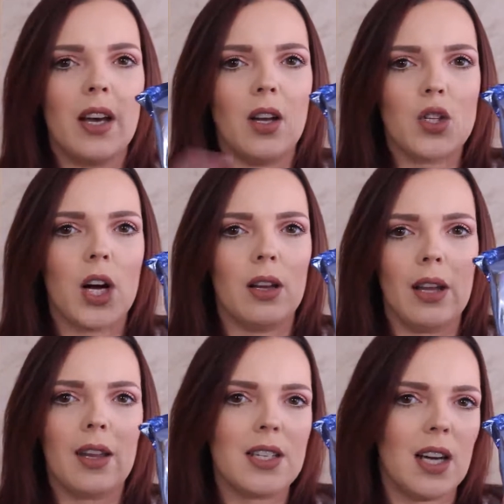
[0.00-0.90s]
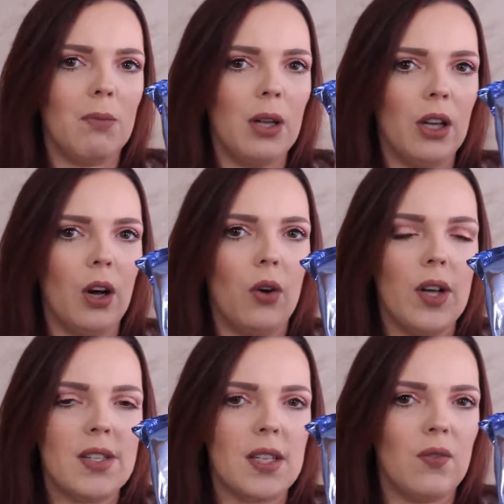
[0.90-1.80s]
I'll try to link that down below
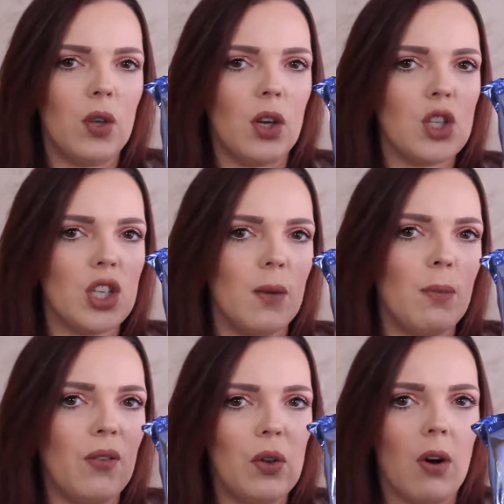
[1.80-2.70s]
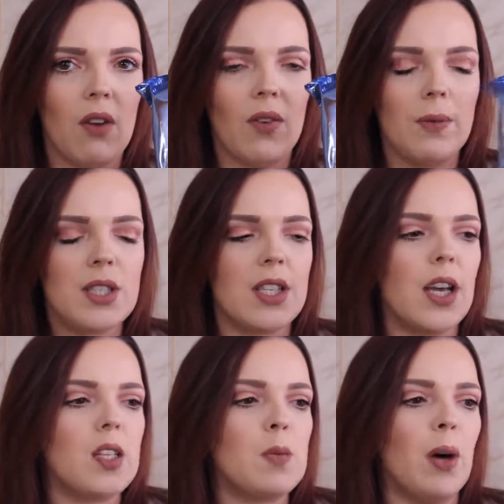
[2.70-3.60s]
and see if you can ship if you are from the
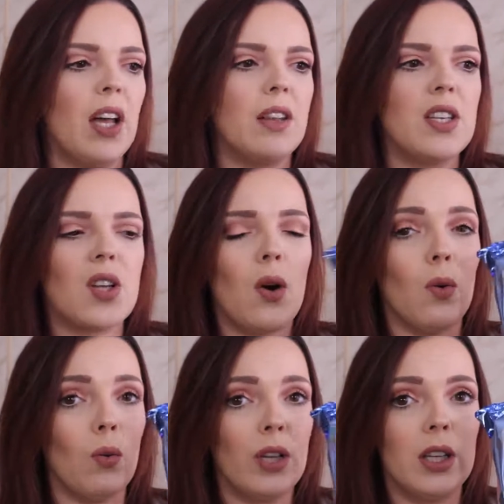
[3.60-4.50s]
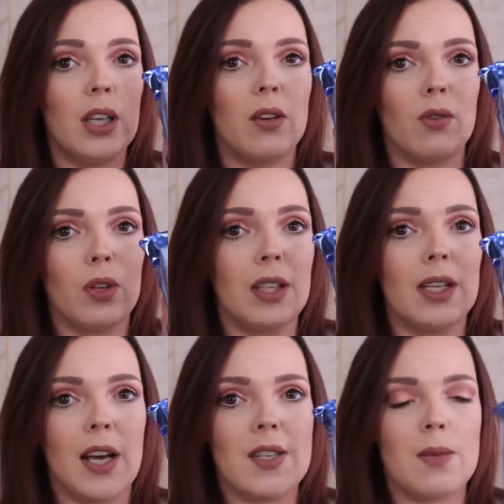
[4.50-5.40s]
States. But these are really, really
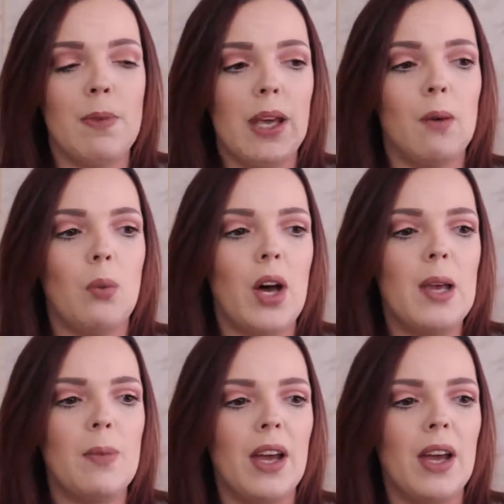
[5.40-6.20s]
nice makeup wipe.